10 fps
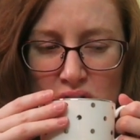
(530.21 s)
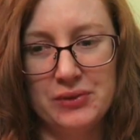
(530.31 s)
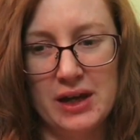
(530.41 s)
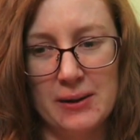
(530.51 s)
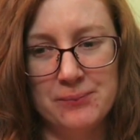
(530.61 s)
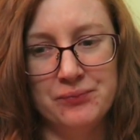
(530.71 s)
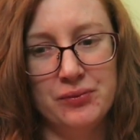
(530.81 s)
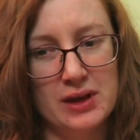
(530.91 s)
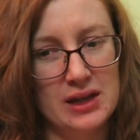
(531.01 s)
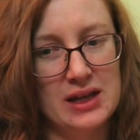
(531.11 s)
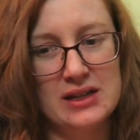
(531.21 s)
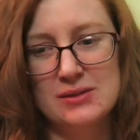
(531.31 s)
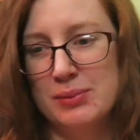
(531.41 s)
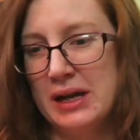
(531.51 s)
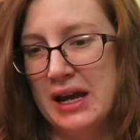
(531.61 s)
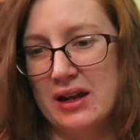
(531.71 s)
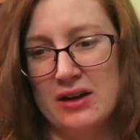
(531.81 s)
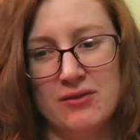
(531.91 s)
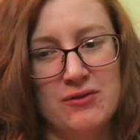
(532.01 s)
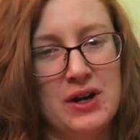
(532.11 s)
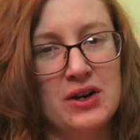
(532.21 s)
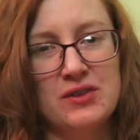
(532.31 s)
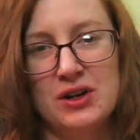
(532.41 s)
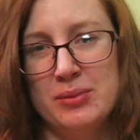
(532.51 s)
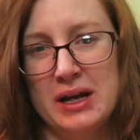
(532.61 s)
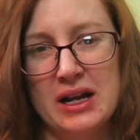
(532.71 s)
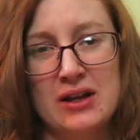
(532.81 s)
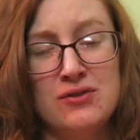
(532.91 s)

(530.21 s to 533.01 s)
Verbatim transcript: Yeah, it's banana, very, very banana.